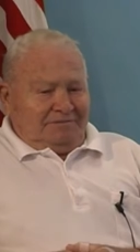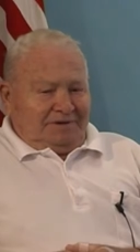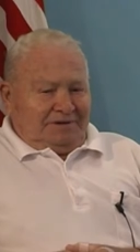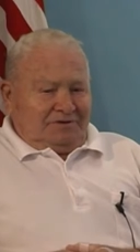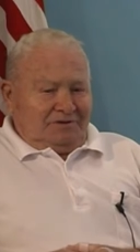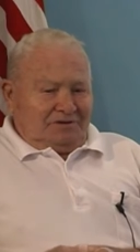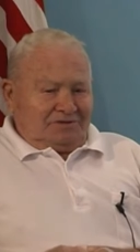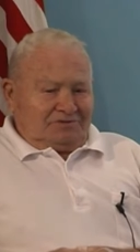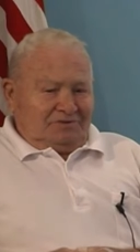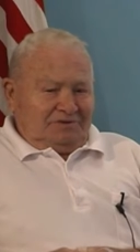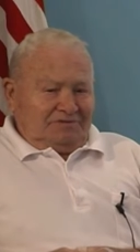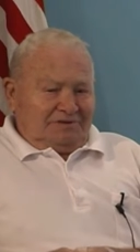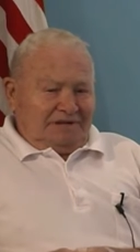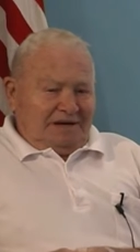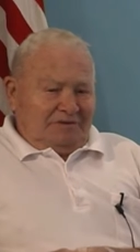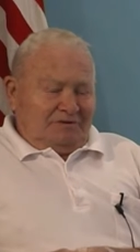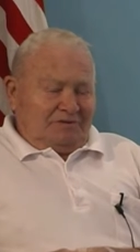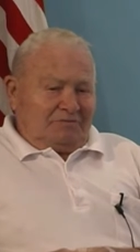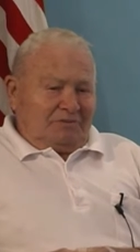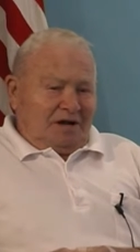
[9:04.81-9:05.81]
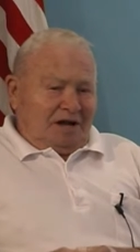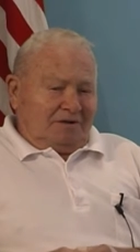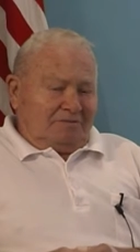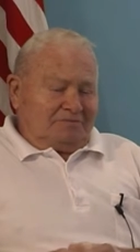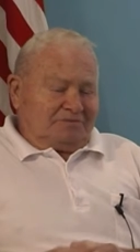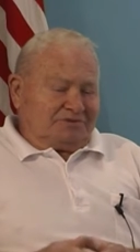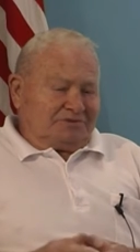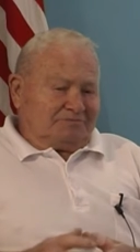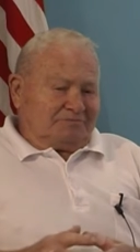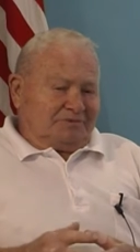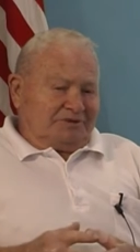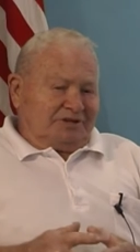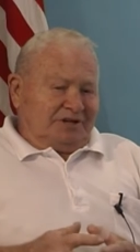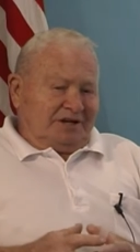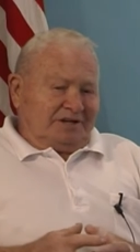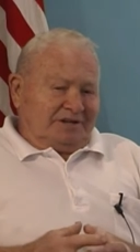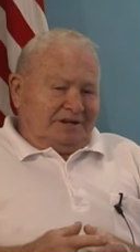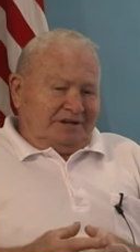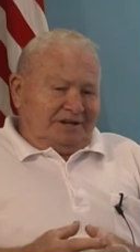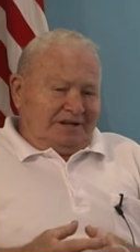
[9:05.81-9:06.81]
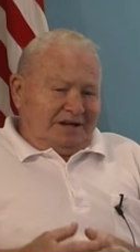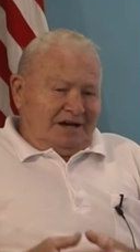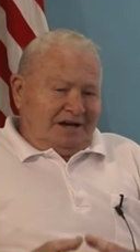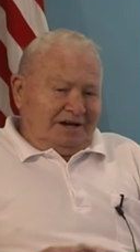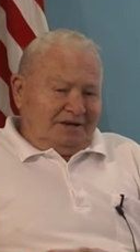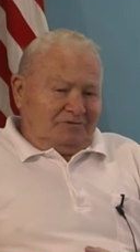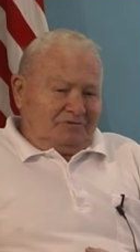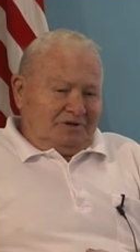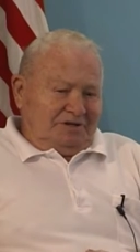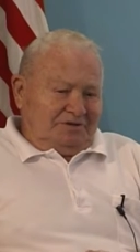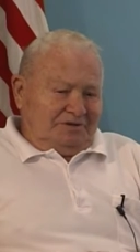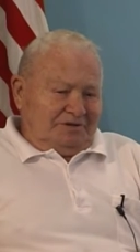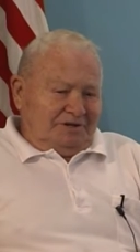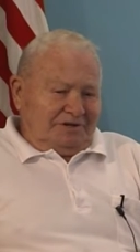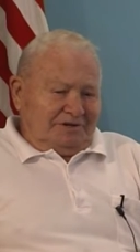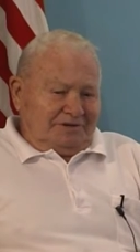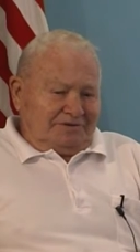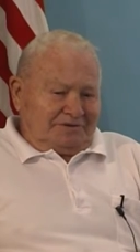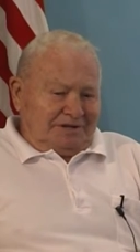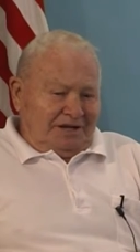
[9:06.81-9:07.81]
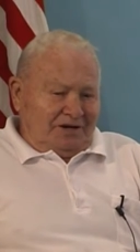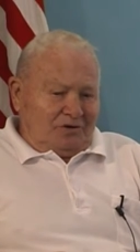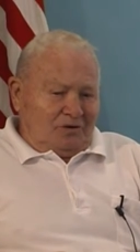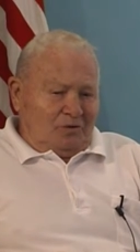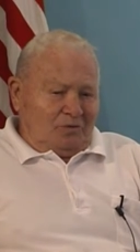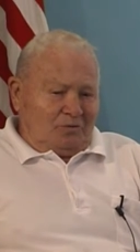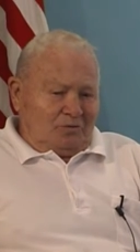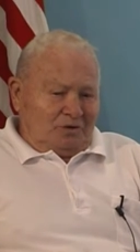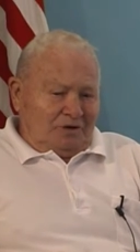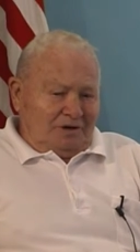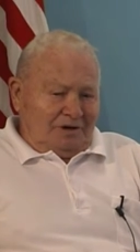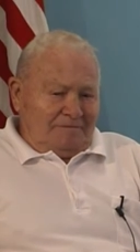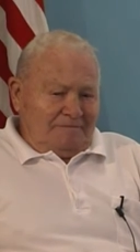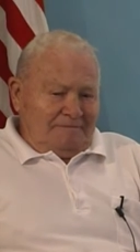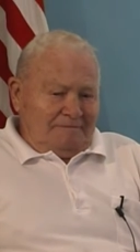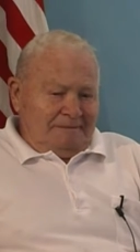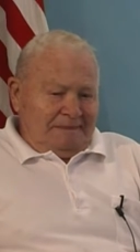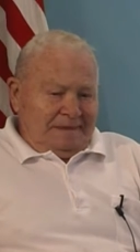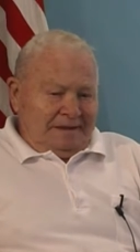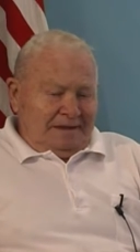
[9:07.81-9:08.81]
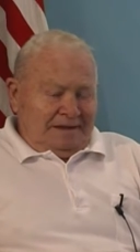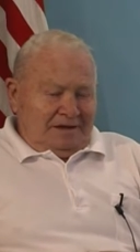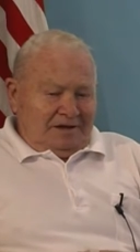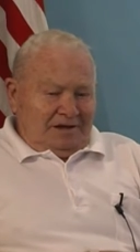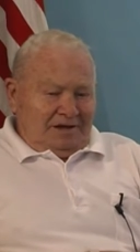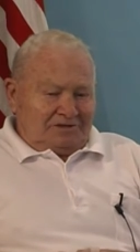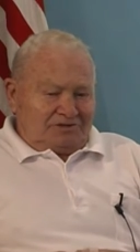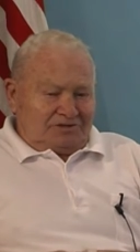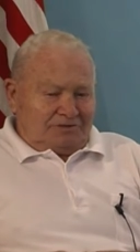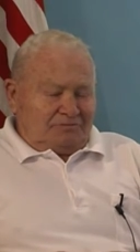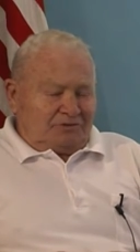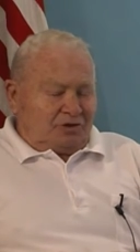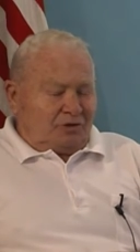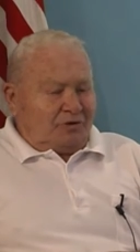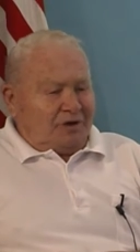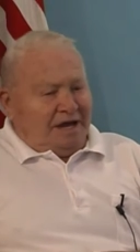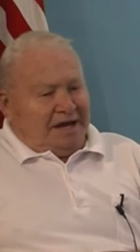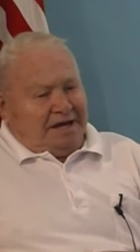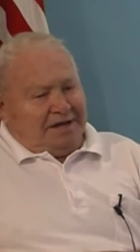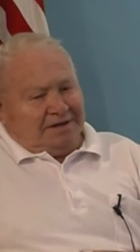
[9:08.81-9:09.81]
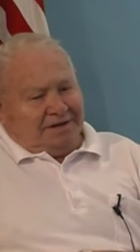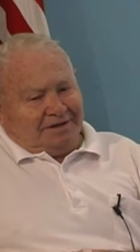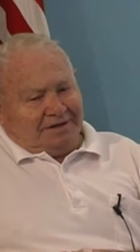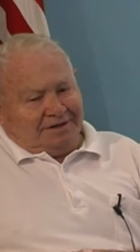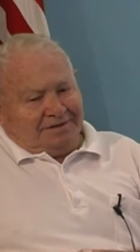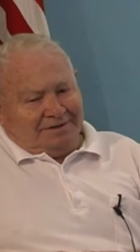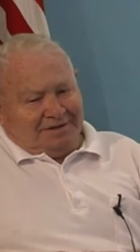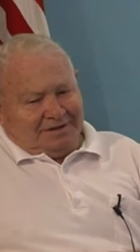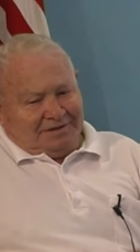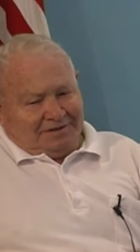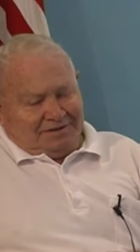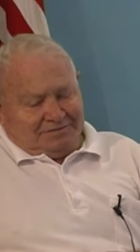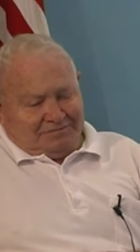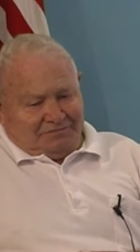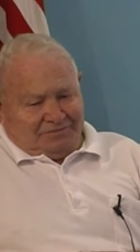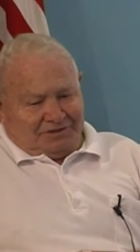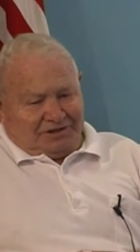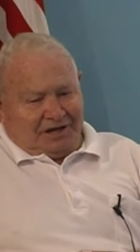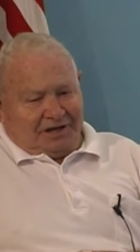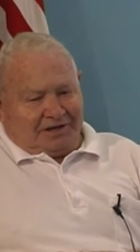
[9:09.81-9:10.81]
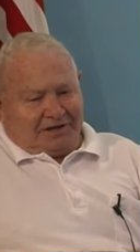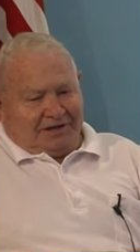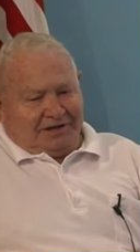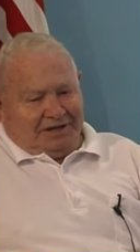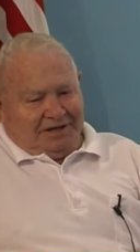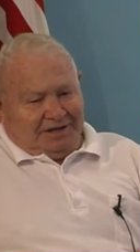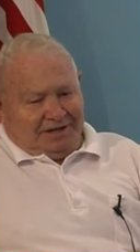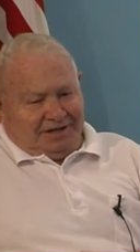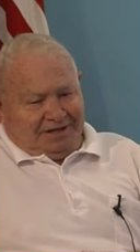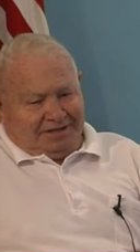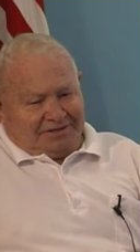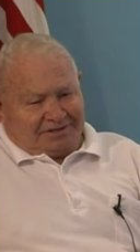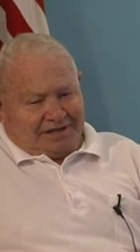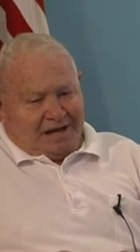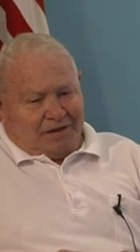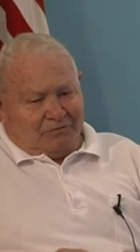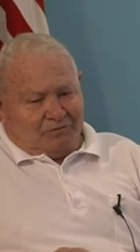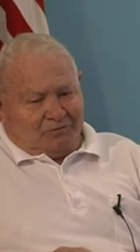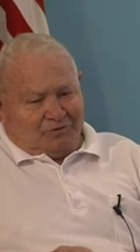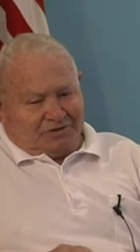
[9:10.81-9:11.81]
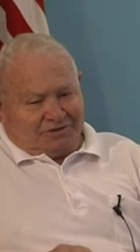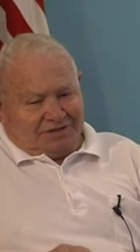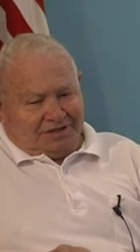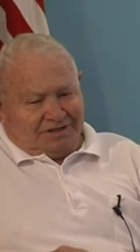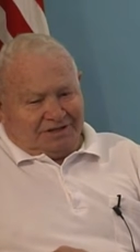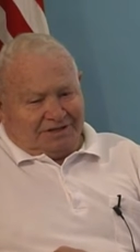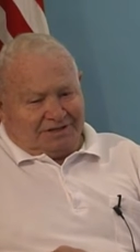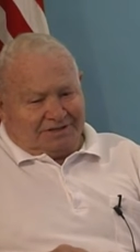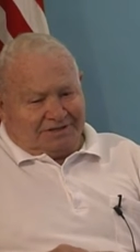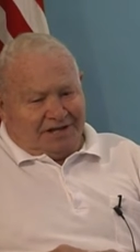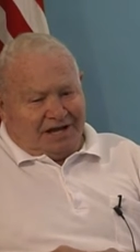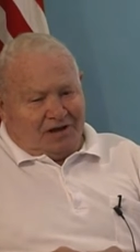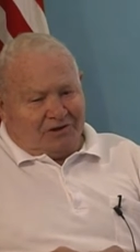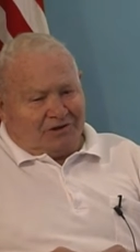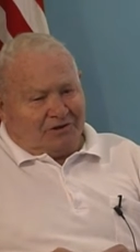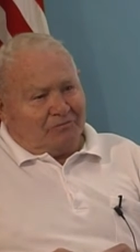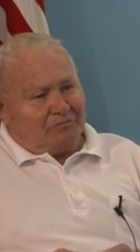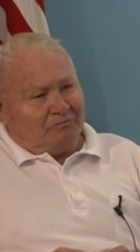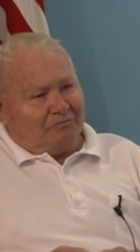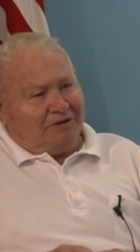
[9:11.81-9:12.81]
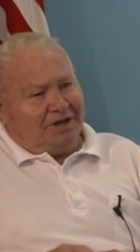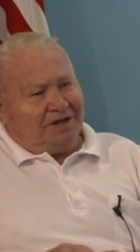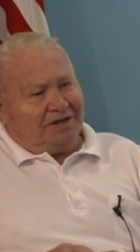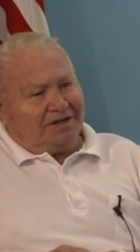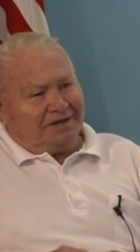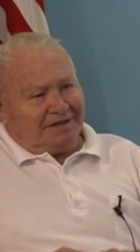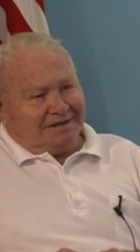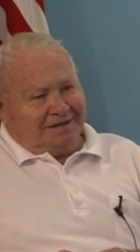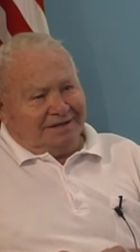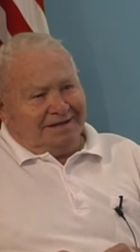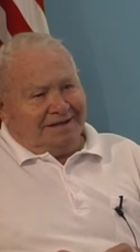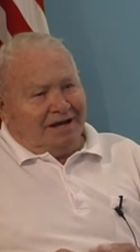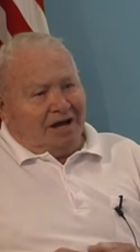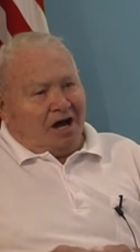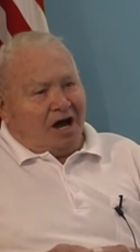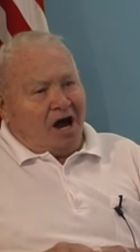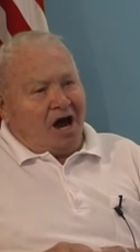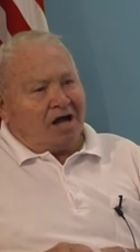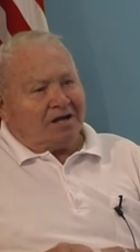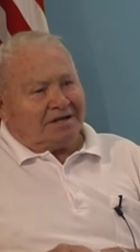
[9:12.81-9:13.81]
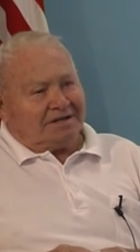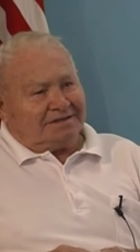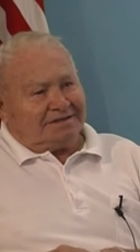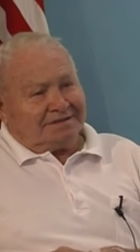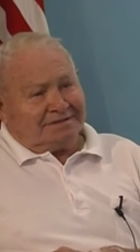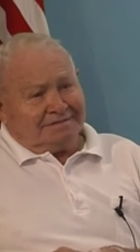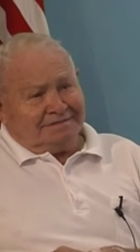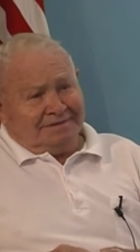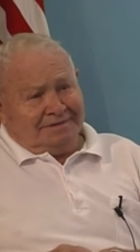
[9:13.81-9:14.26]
Because we was having problems, particularly at night, we'd uh, take over some terrain, and particularly an example was the little town of Beek, Holland,